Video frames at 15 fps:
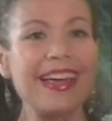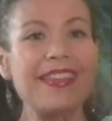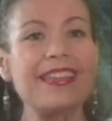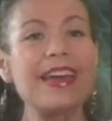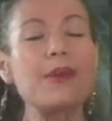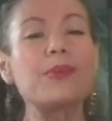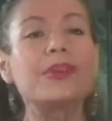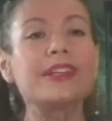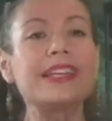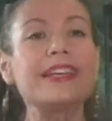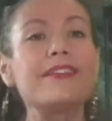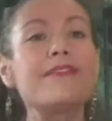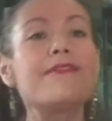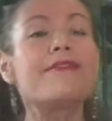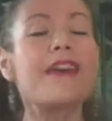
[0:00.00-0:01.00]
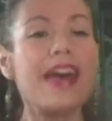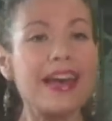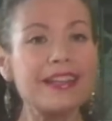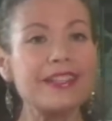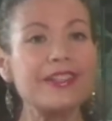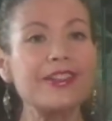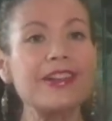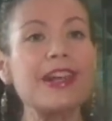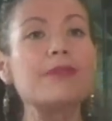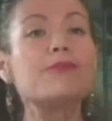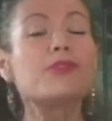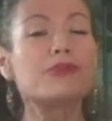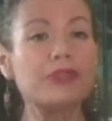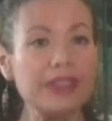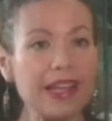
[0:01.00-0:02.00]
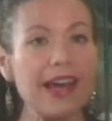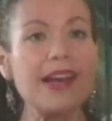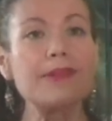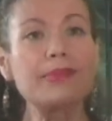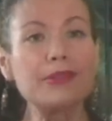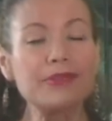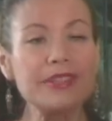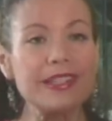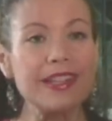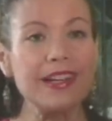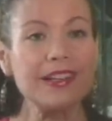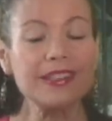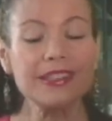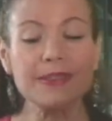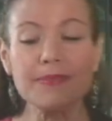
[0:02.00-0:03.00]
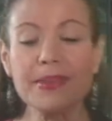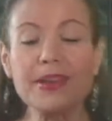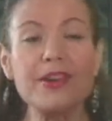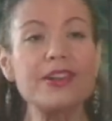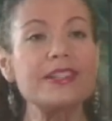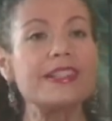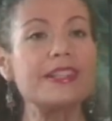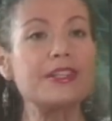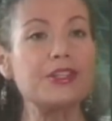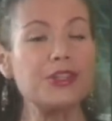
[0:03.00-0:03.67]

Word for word: that will give faster and more reliable results because the